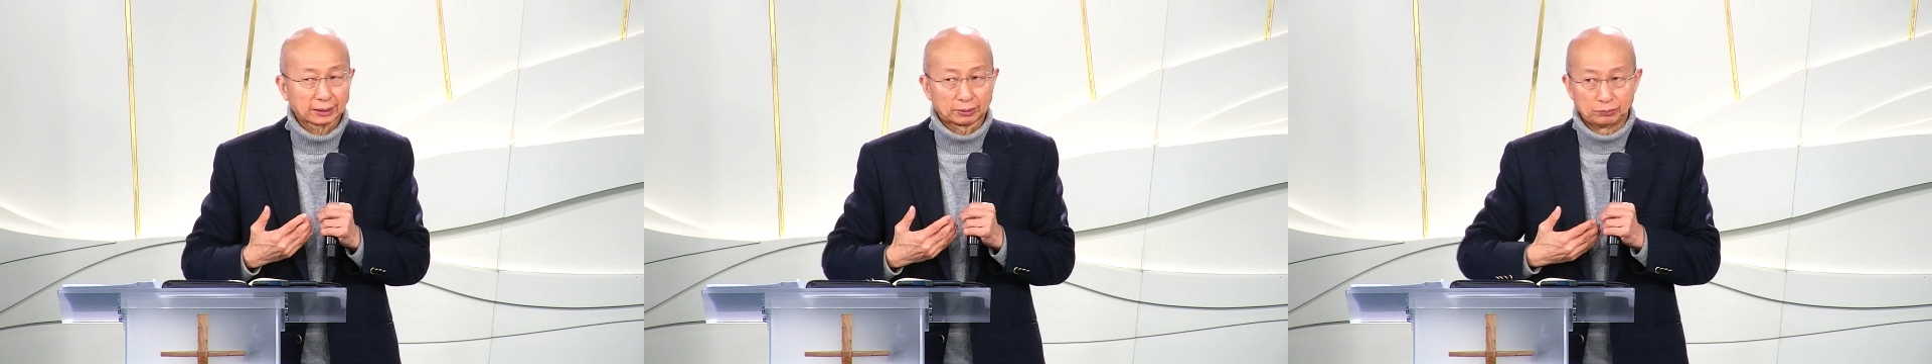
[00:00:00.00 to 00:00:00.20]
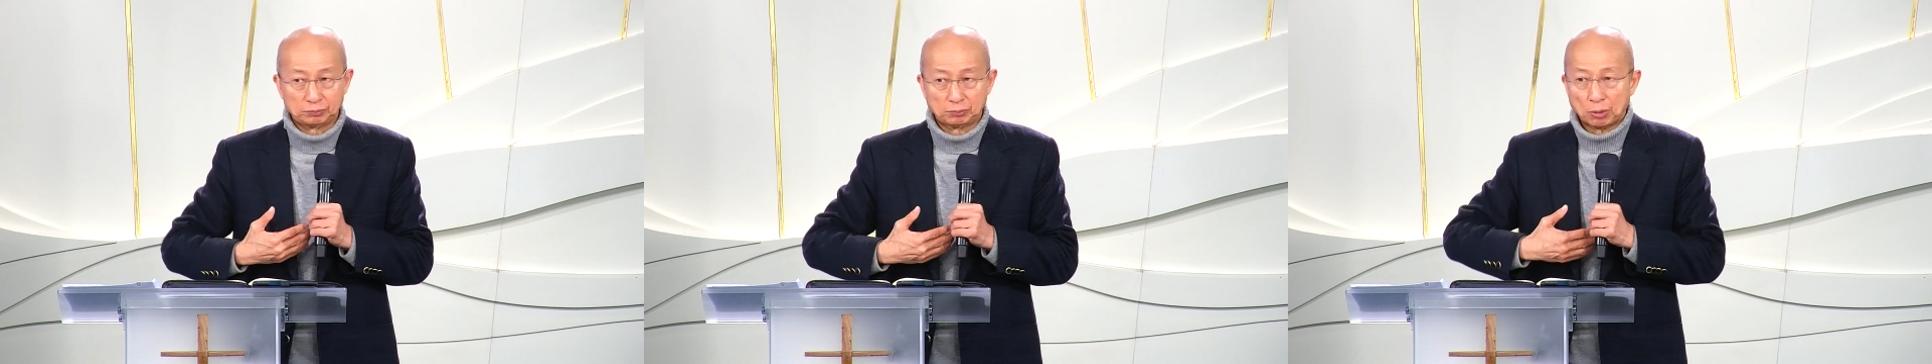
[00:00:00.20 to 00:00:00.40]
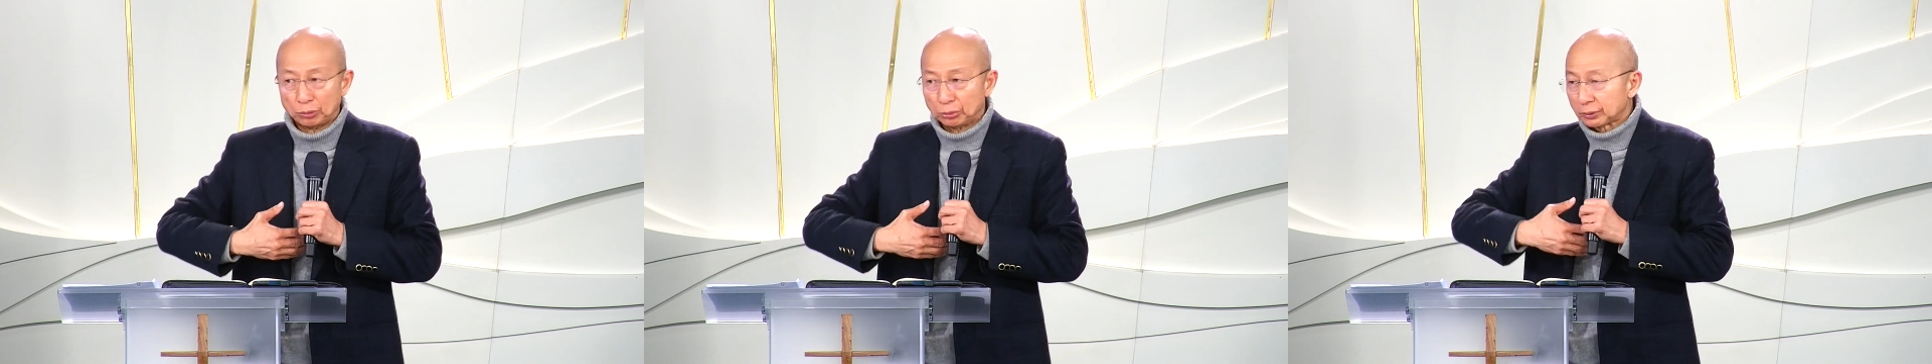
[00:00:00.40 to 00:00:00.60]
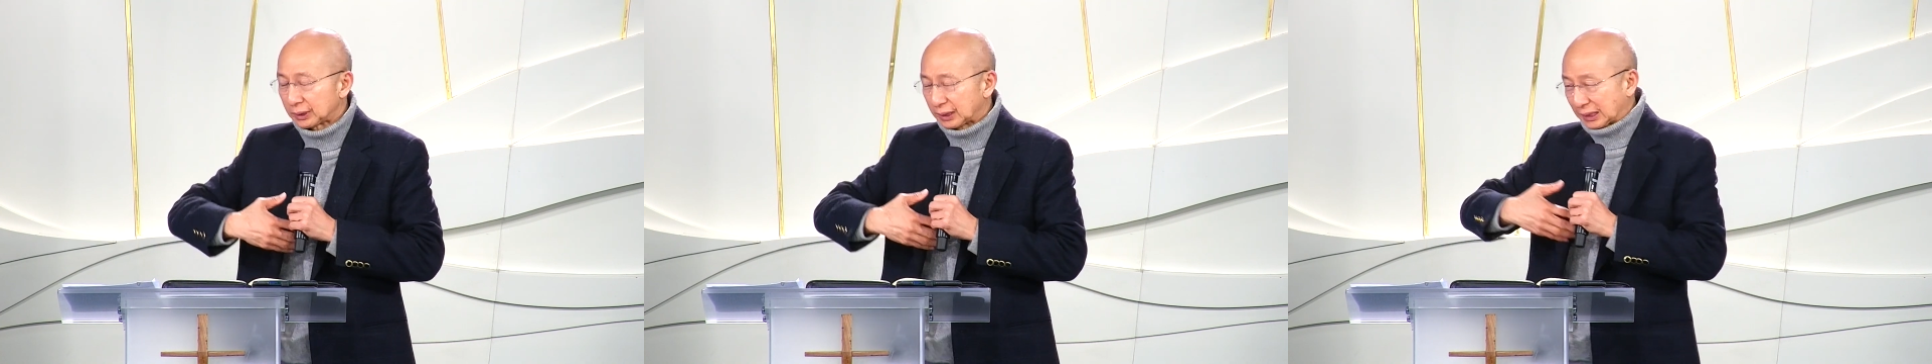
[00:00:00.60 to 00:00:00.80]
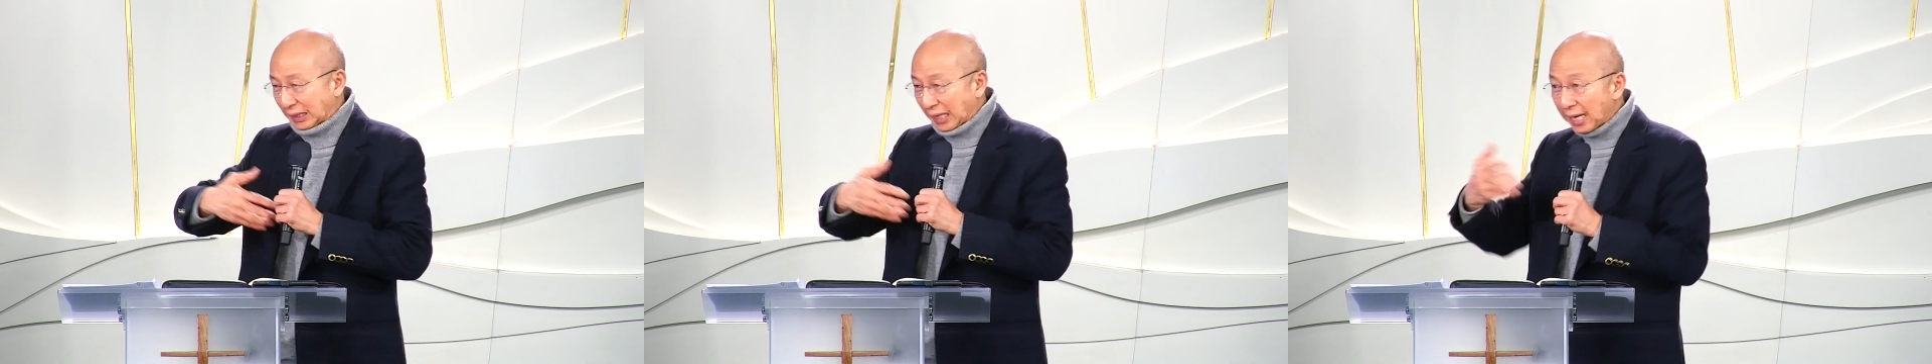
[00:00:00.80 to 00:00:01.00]
It's not a
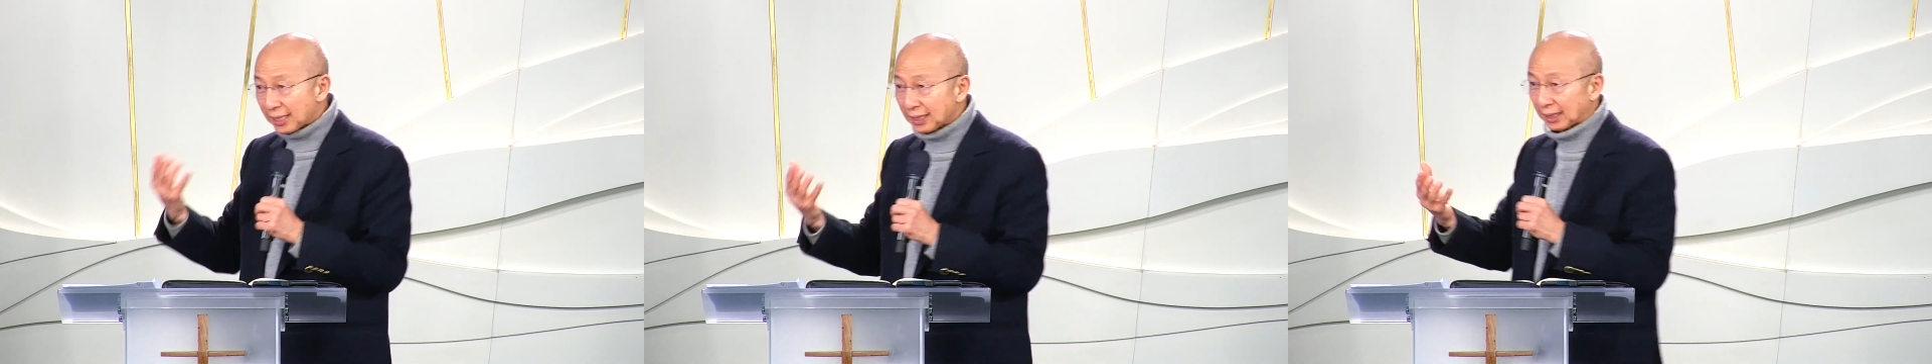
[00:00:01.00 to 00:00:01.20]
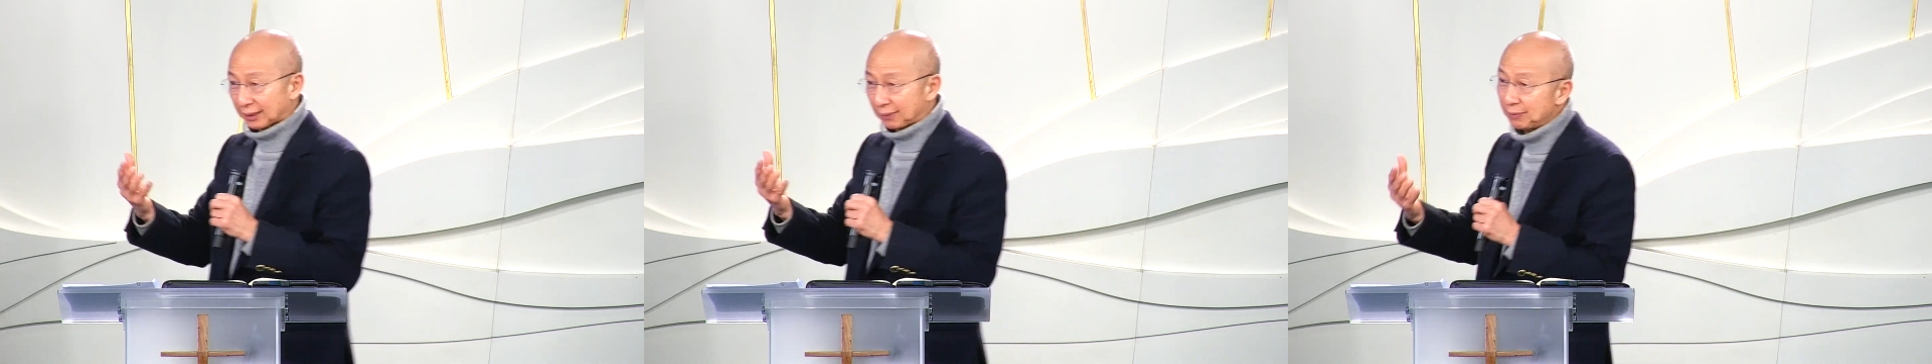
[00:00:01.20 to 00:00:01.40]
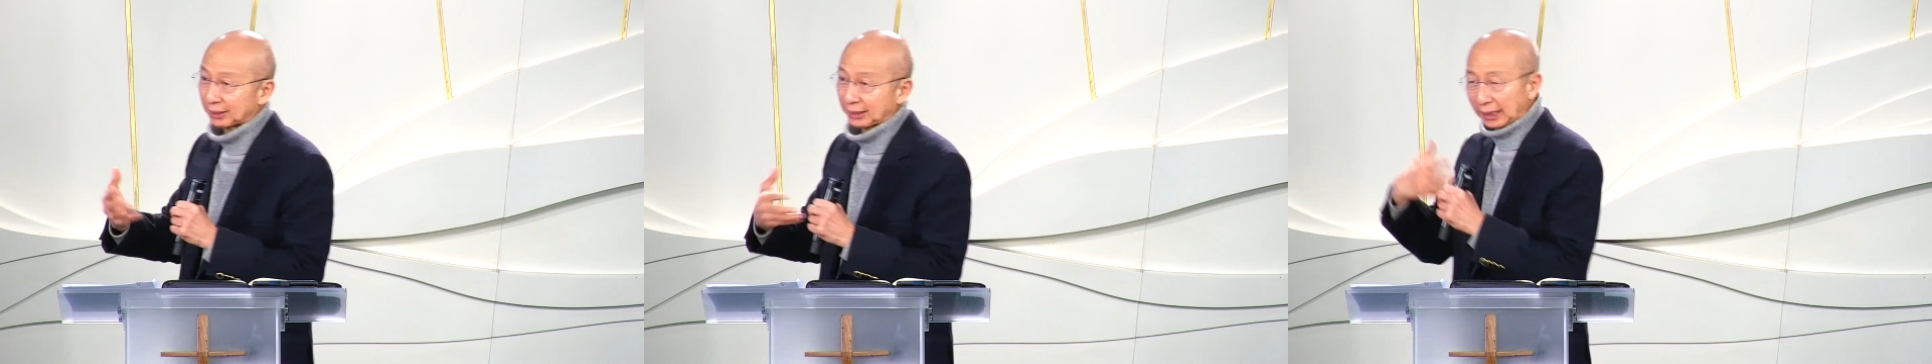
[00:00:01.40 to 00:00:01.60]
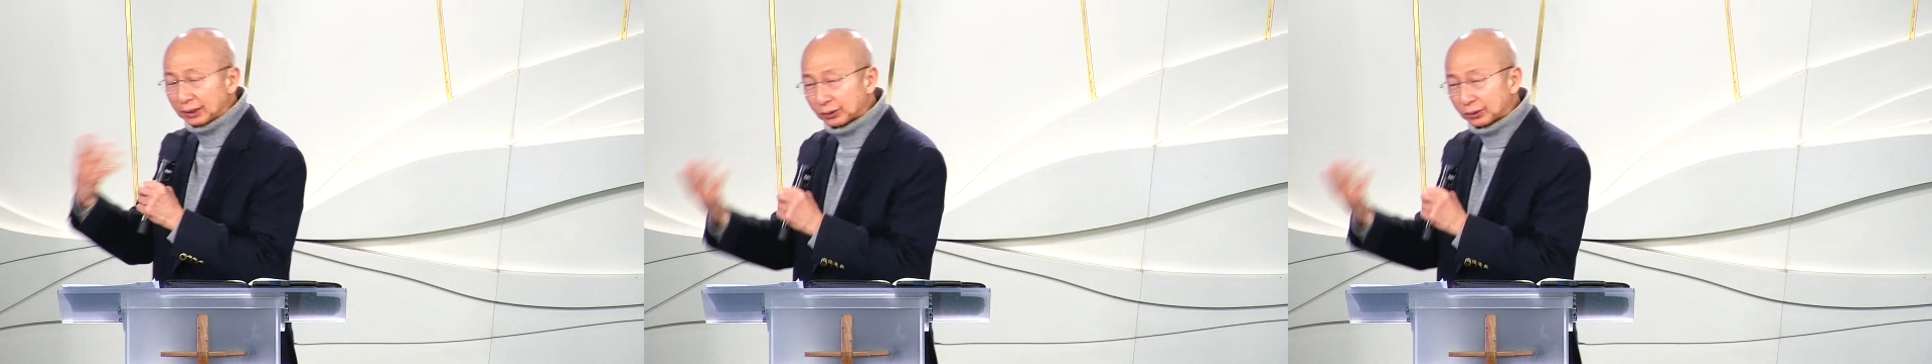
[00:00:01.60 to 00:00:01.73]
heavy sentence.